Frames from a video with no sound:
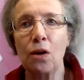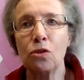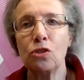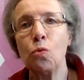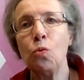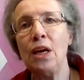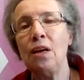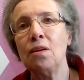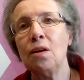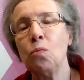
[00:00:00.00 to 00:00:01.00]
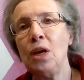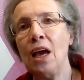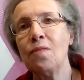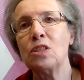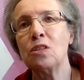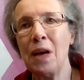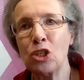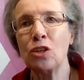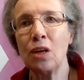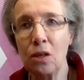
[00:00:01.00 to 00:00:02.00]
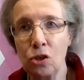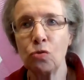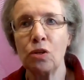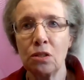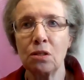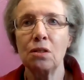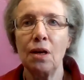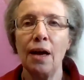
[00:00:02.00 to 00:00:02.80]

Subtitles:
So we have a special interest